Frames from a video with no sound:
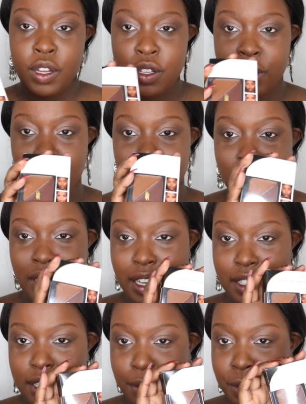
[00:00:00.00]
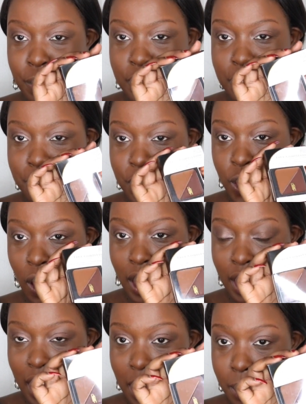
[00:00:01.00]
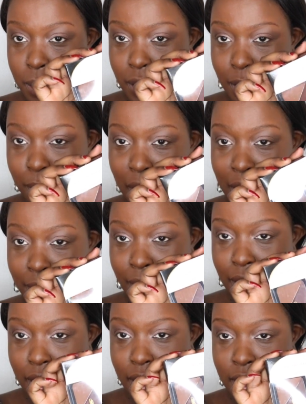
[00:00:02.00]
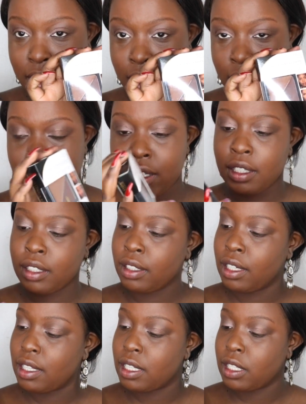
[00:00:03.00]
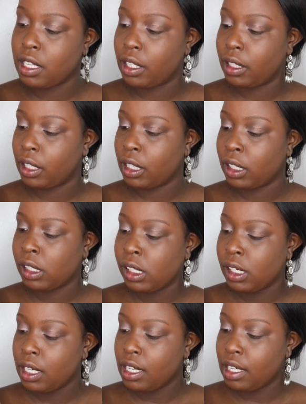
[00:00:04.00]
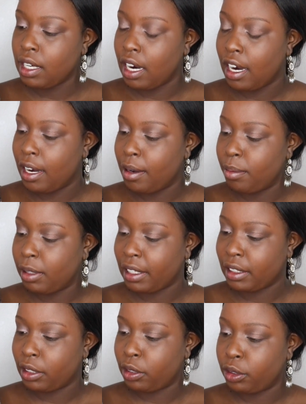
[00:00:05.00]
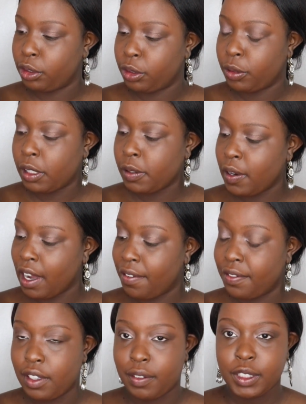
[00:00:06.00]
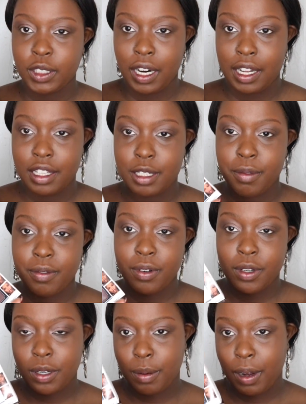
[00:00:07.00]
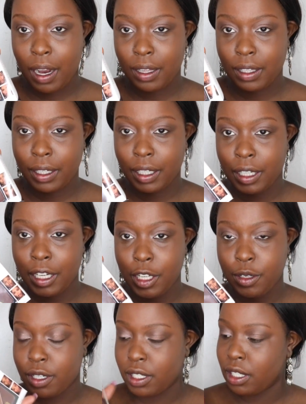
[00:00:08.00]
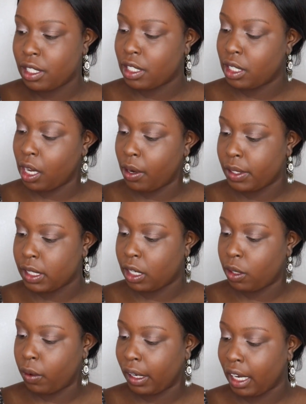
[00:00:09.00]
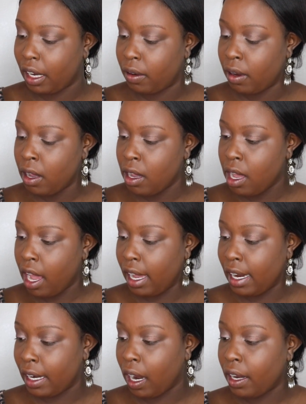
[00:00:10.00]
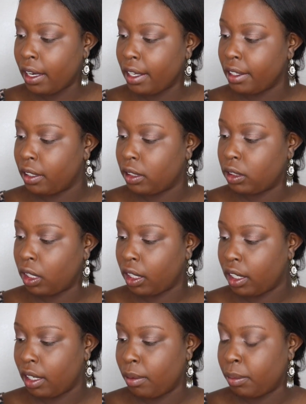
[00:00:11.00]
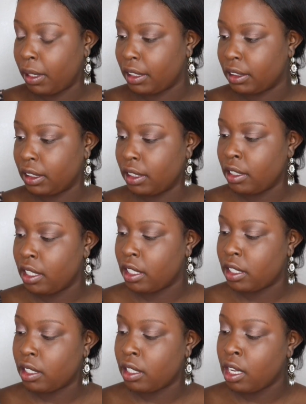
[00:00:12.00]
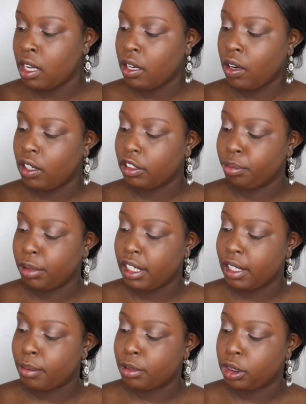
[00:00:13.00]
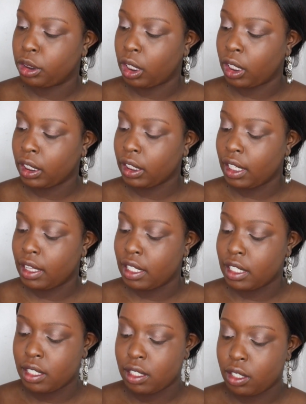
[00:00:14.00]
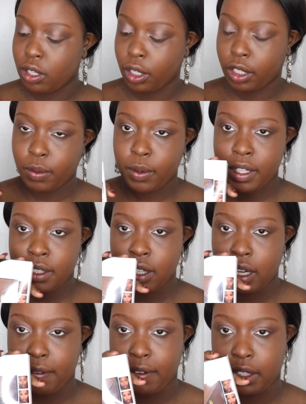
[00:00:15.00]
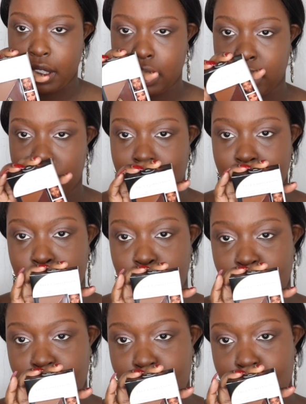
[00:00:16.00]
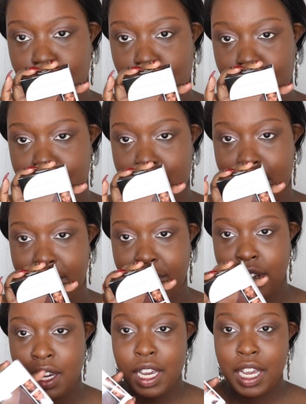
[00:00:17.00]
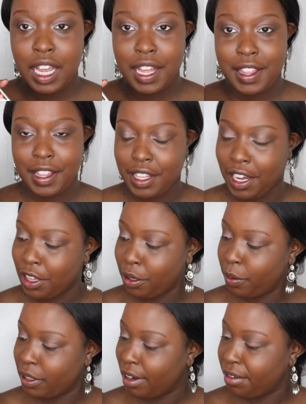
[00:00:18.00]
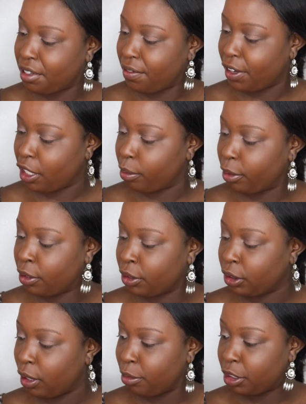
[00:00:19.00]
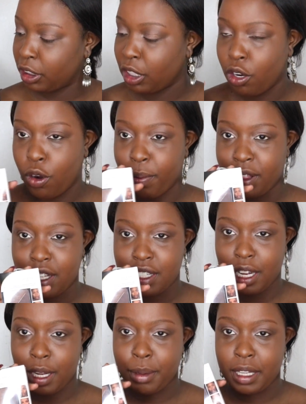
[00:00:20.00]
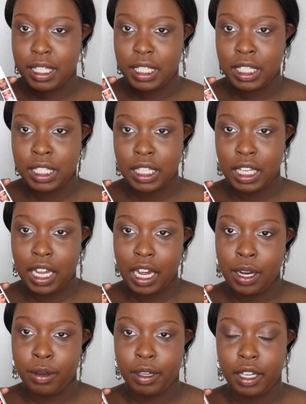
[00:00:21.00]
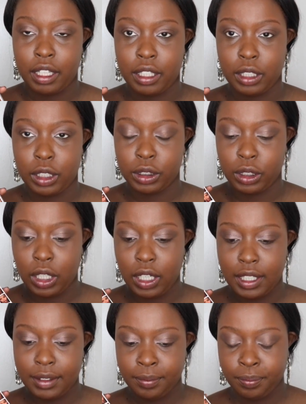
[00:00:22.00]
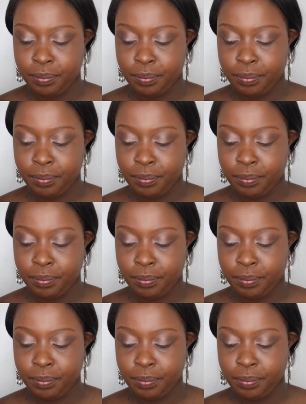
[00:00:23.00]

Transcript: So next, I'm going to be trying out the Black Radiance concealer like little duo. I've never tried this before, so I'm kind of like interested to see how it's gonna work out. And I got it in a darker complexion. It's called medium to dark, and this is the darker one. I felt like this one was more safe than the other one that was available, so I'm just gonna open this up and see how it looks on.